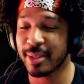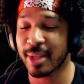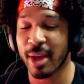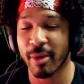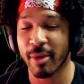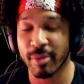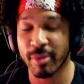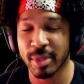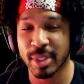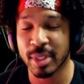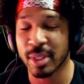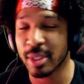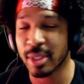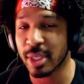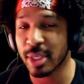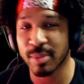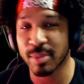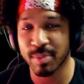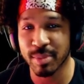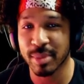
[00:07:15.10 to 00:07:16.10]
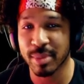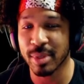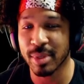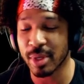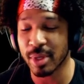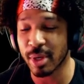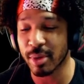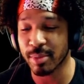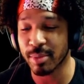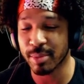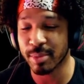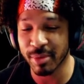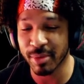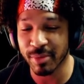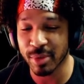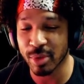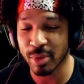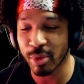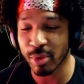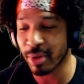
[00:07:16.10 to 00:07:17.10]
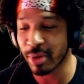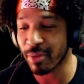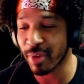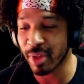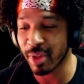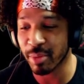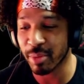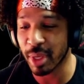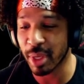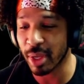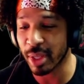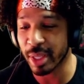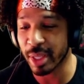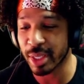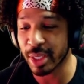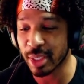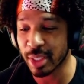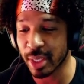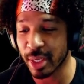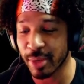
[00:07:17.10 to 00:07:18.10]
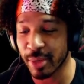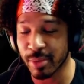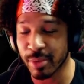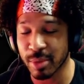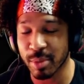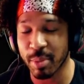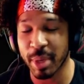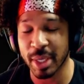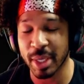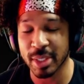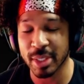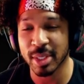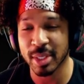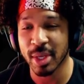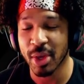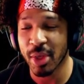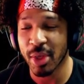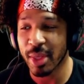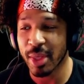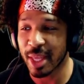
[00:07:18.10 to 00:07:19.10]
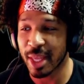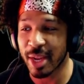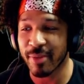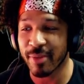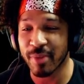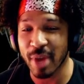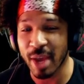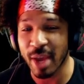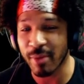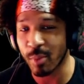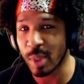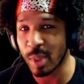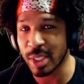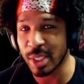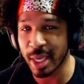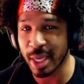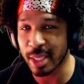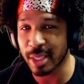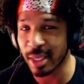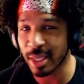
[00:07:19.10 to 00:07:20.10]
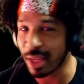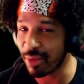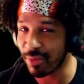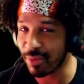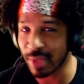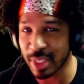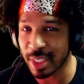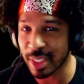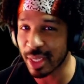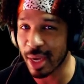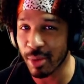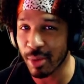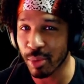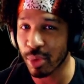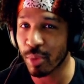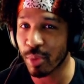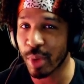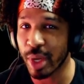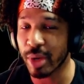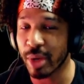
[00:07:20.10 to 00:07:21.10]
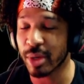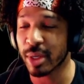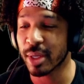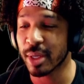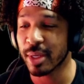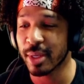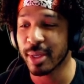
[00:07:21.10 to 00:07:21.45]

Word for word: I was just you know the story development, all that shit. It was the best. Then every, every once it got to Netflix, it got real weird.